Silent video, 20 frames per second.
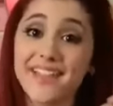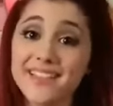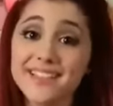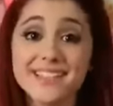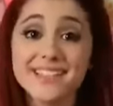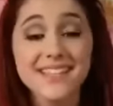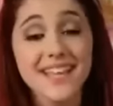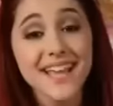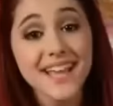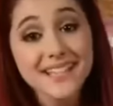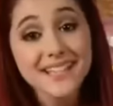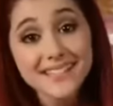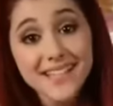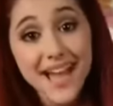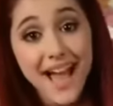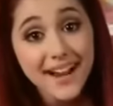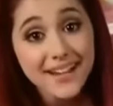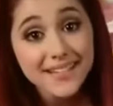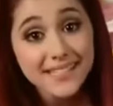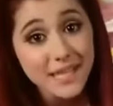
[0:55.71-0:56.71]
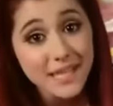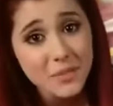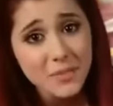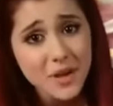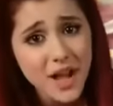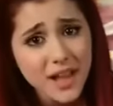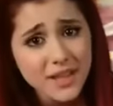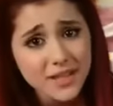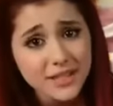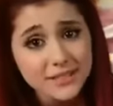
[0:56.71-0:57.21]
and this is the exact
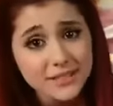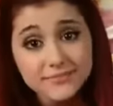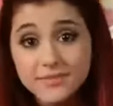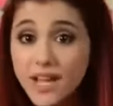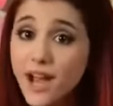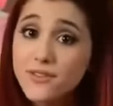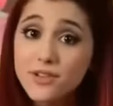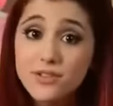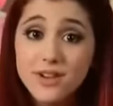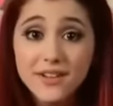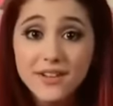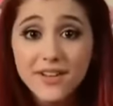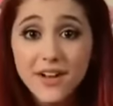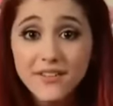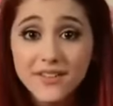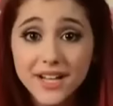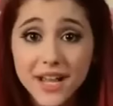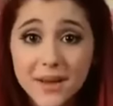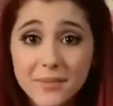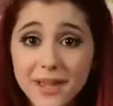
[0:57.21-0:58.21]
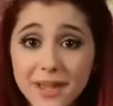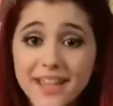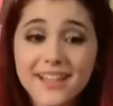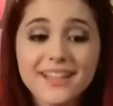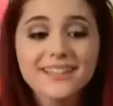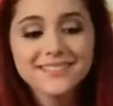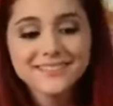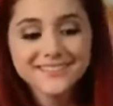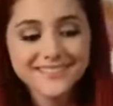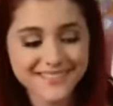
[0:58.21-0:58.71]
same color of a red velvet
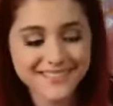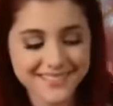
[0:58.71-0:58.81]
cupcake.